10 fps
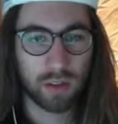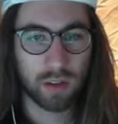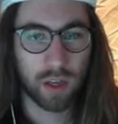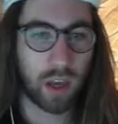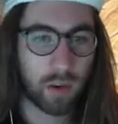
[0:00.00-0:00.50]

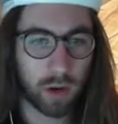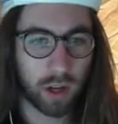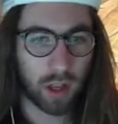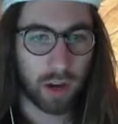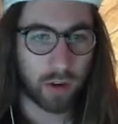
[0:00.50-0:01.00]
Okay,
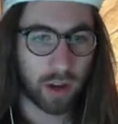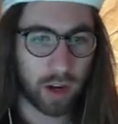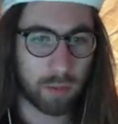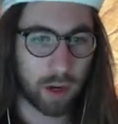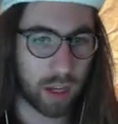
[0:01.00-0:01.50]
well, I don't know how to
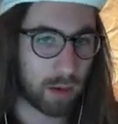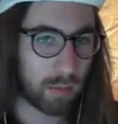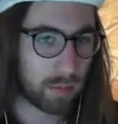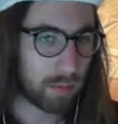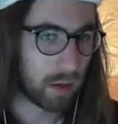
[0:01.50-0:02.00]
operate a camera,
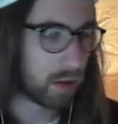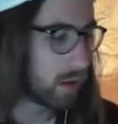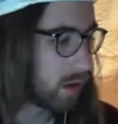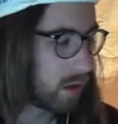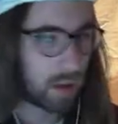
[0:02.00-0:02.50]
but
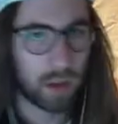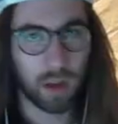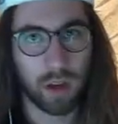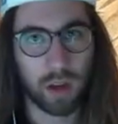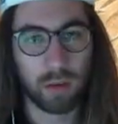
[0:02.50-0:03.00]

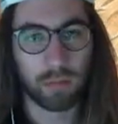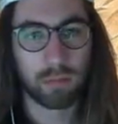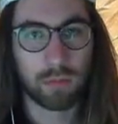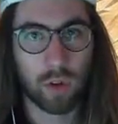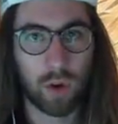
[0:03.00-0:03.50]

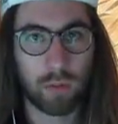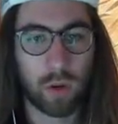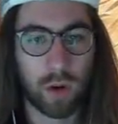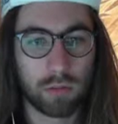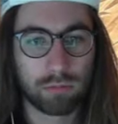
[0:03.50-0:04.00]

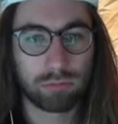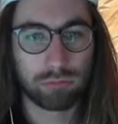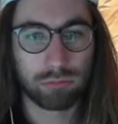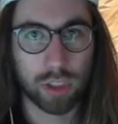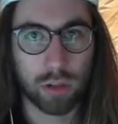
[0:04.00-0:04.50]
Konbanwa,
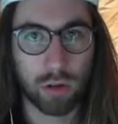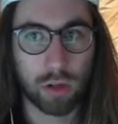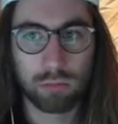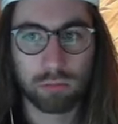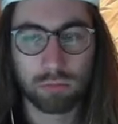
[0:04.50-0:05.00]
what's going on?